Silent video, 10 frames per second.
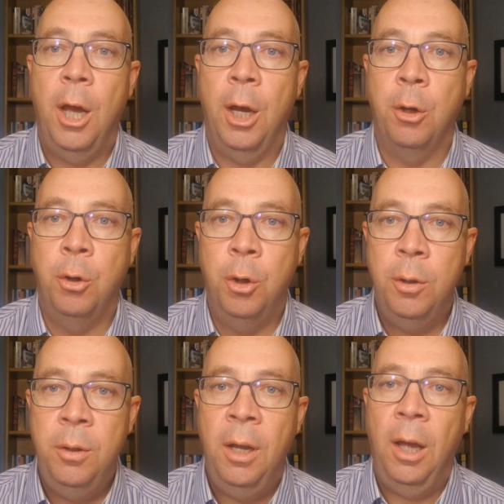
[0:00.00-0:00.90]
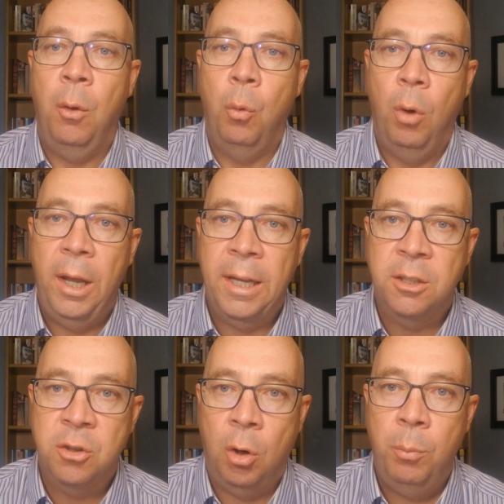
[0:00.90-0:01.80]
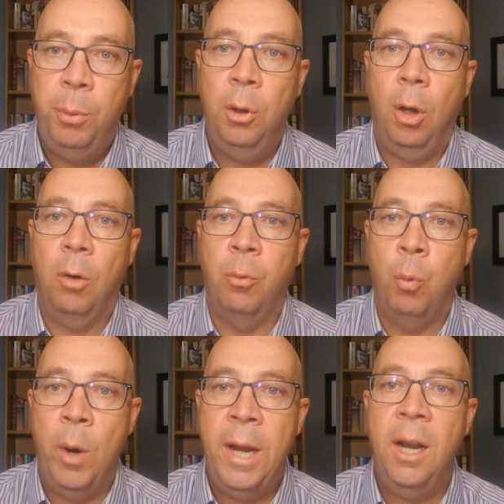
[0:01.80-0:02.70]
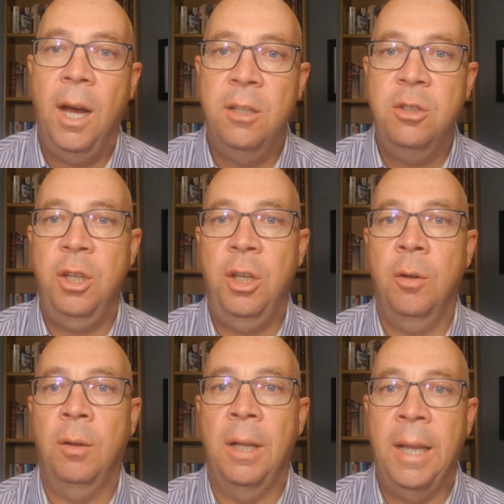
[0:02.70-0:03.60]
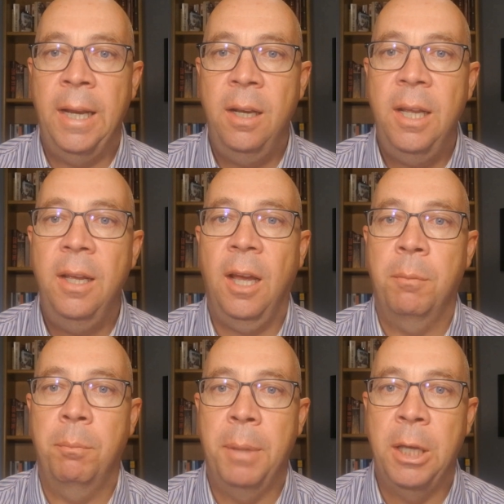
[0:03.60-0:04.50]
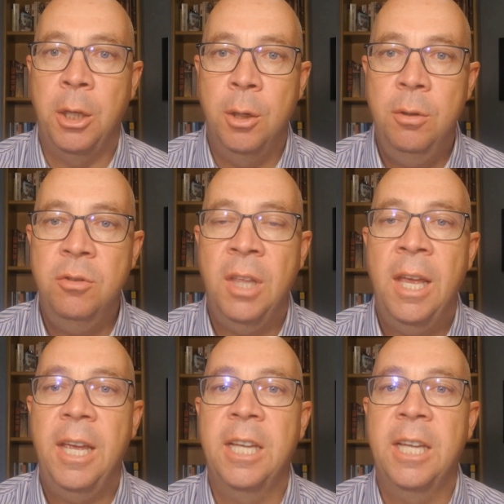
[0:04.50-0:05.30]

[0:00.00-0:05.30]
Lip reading: A good example of when unsecured lending can be used